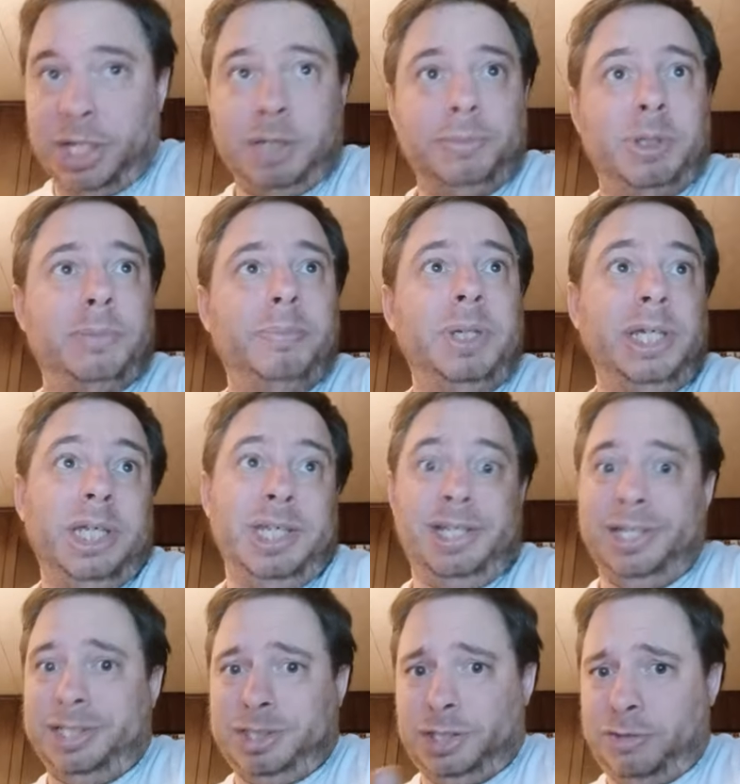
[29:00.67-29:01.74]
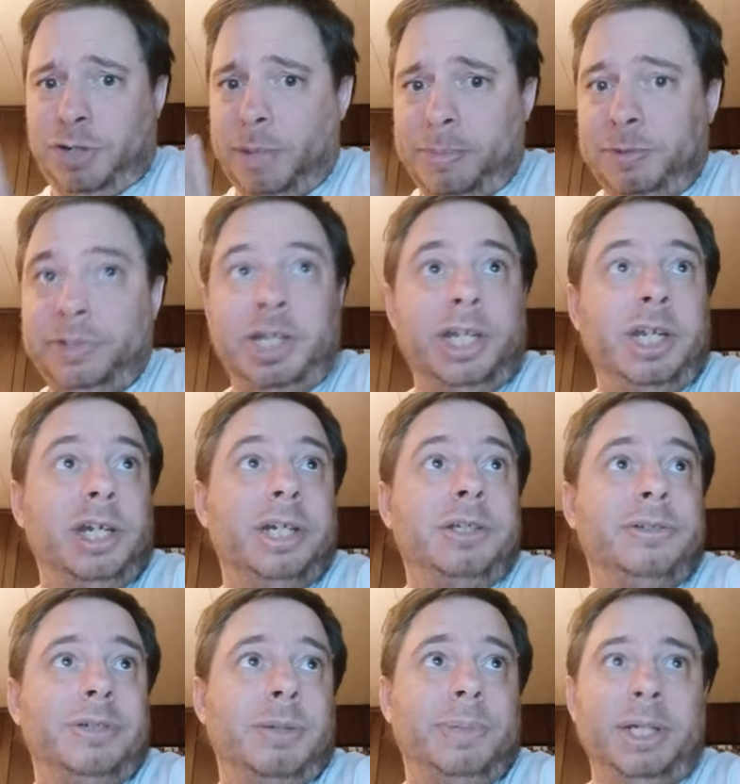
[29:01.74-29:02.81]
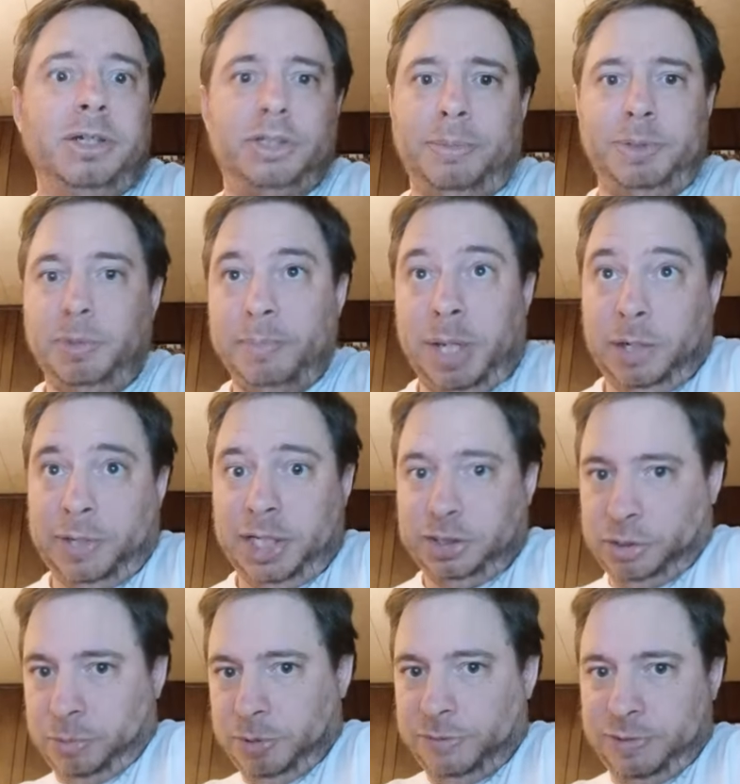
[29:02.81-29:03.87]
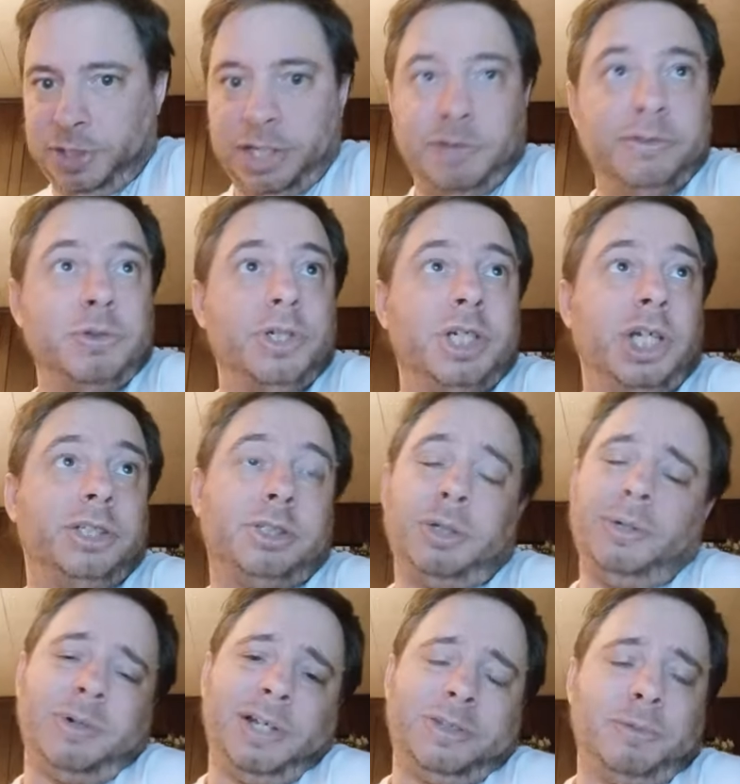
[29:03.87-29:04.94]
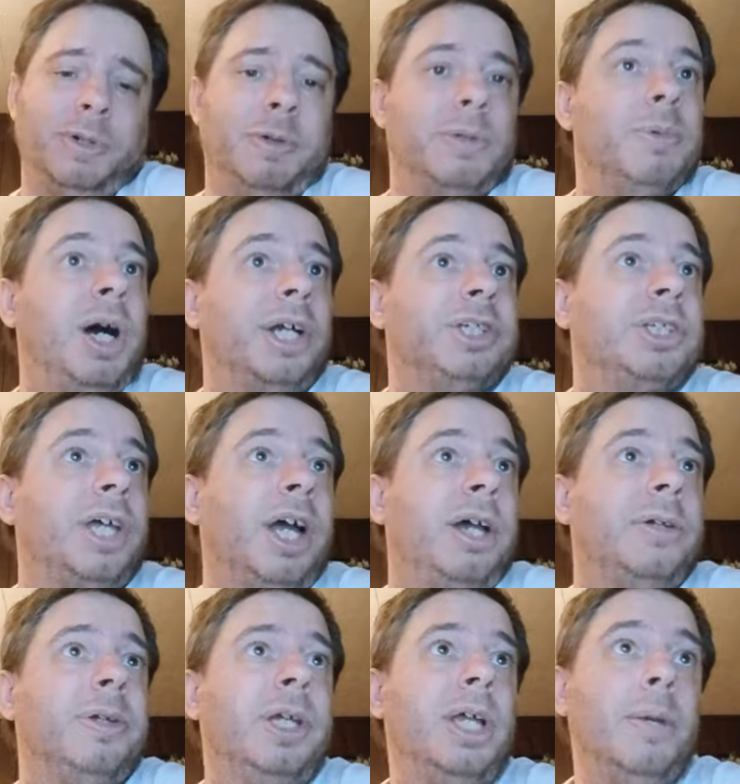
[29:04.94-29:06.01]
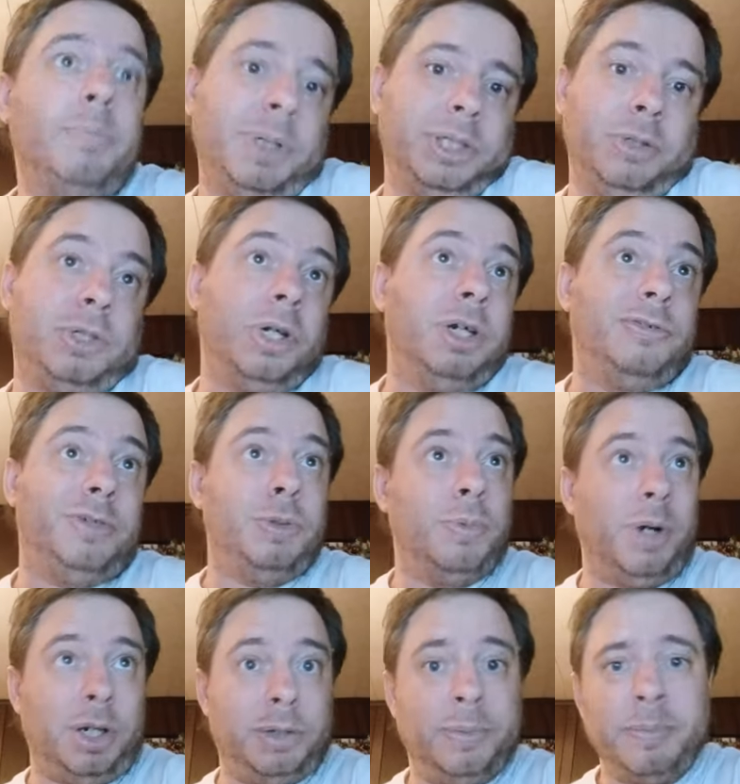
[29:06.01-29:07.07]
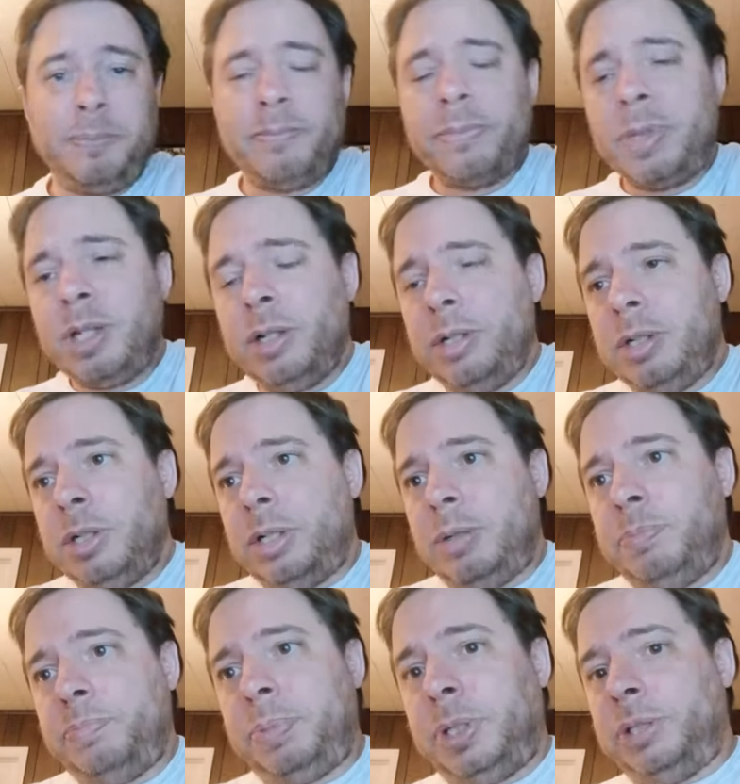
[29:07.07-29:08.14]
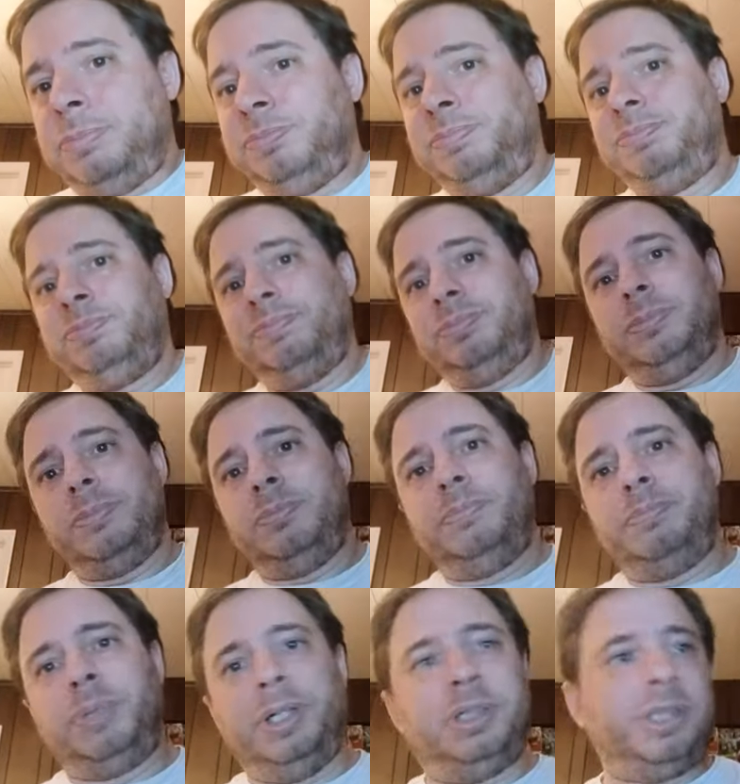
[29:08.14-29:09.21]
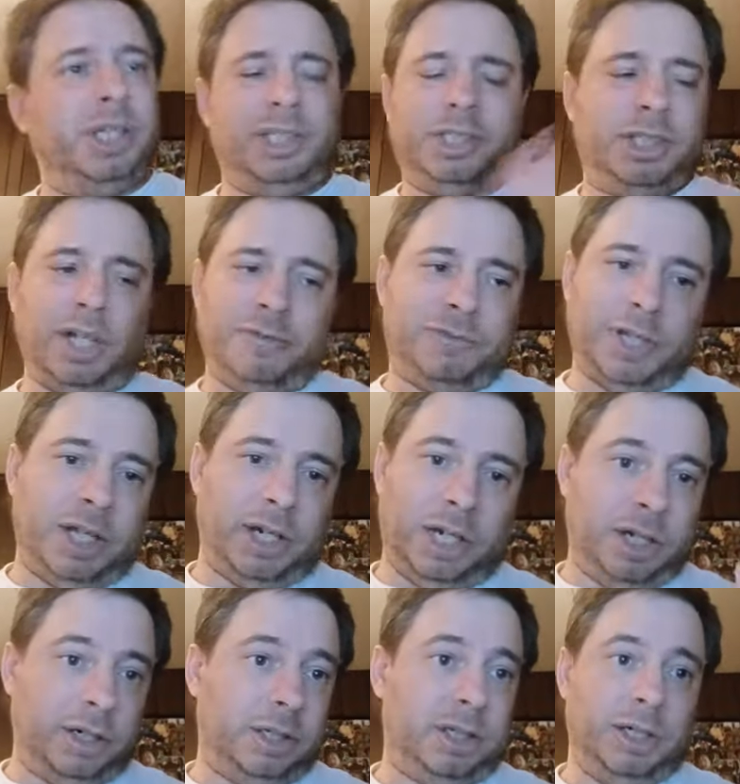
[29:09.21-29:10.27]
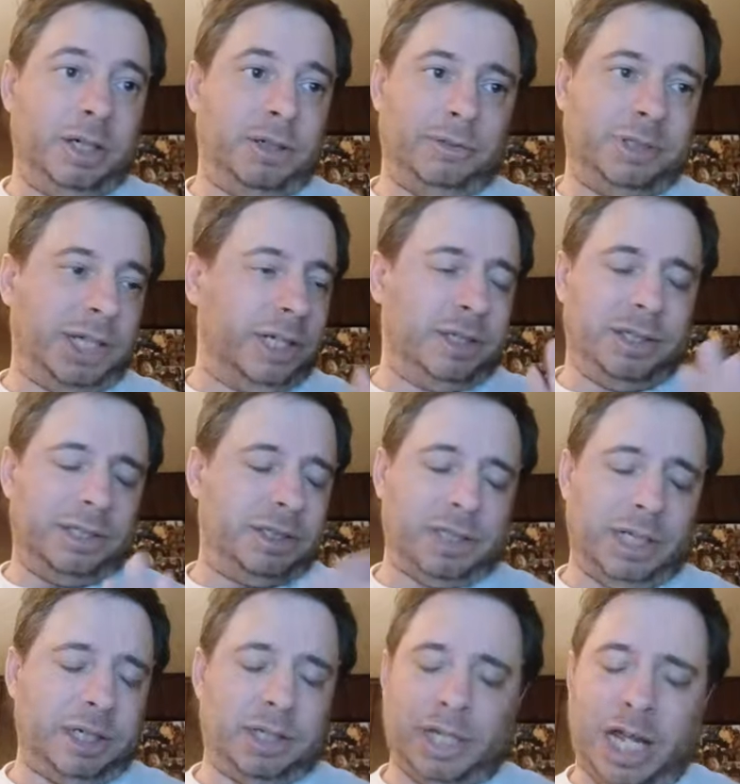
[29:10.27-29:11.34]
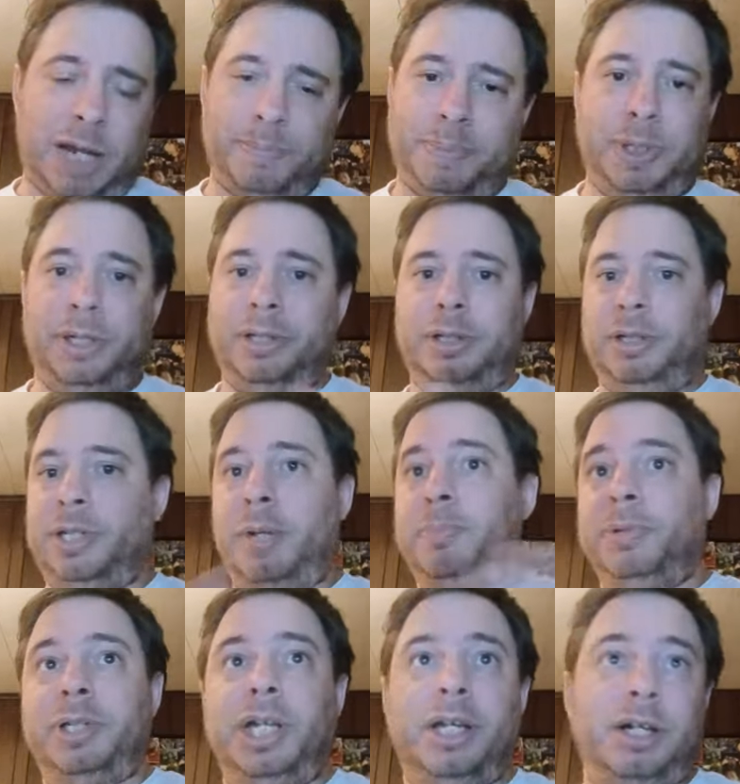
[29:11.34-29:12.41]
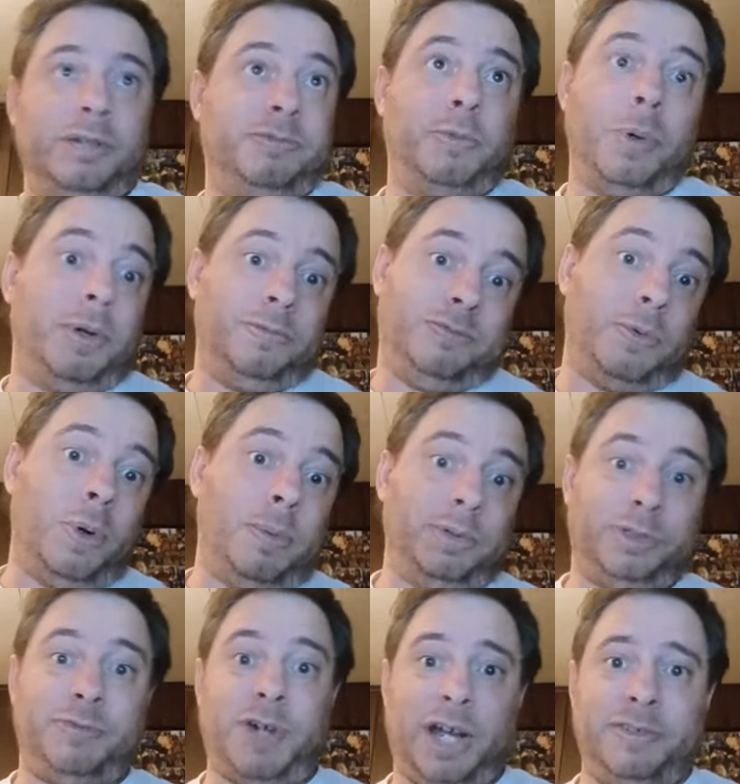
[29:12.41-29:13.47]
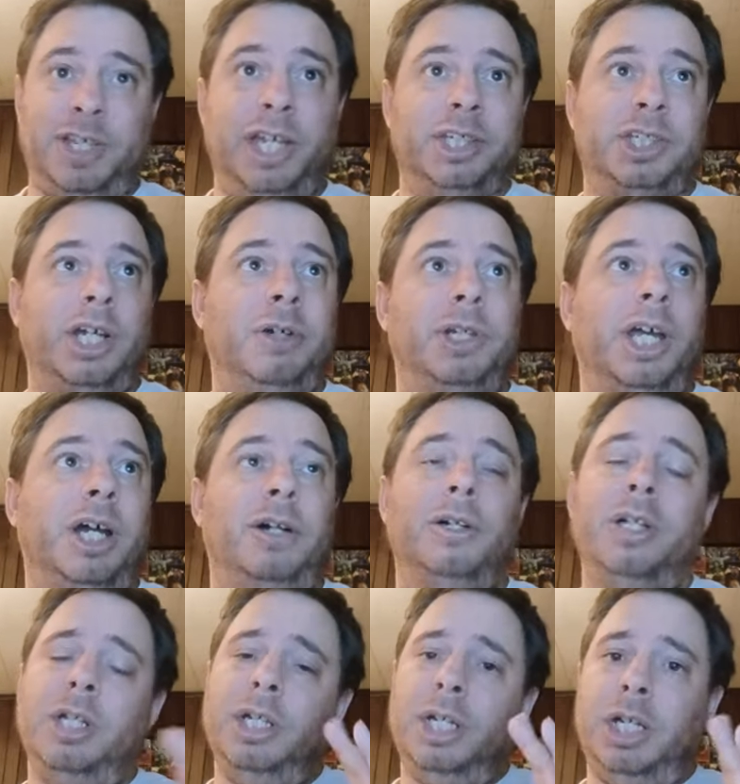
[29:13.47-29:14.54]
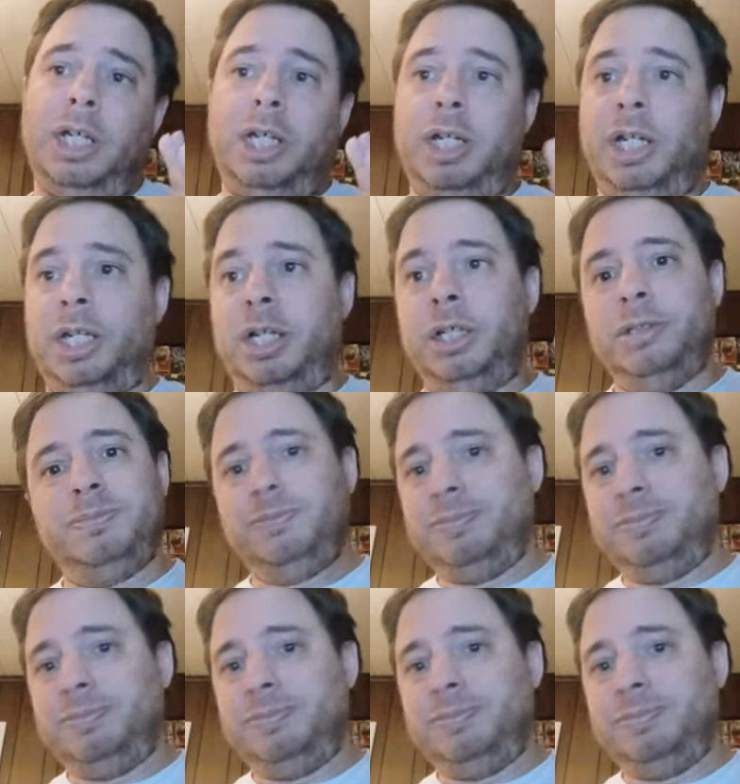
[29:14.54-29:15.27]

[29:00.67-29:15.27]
on with me that's drama related. I mean, some of you metalheads don't even give two shits, so you don't have to really watch that, but you could if you want. But but it's stuff that I you know that that happened a couple of days, uh, four, four almost five days ago now, and